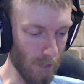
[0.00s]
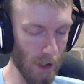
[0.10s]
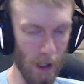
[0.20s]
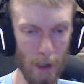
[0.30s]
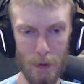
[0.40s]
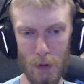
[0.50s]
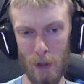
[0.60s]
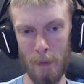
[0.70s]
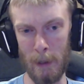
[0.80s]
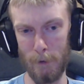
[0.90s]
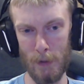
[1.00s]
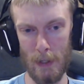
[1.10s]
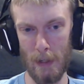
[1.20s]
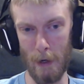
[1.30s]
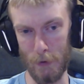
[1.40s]
I was streaming for
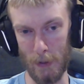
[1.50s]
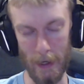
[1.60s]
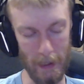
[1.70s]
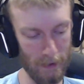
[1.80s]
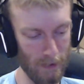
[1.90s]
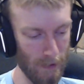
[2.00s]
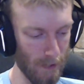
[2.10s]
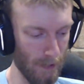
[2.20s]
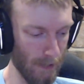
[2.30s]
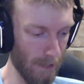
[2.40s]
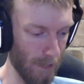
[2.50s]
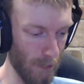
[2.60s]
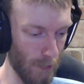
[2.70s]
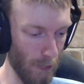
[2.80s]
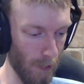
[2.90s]
6 hours today.
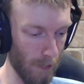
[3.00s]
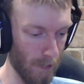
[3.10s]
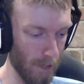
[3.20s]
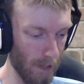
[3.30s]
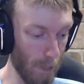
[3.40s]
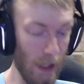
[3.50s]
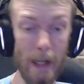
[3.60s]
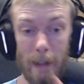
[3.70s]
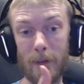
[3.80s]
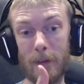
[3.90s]
So, but hey,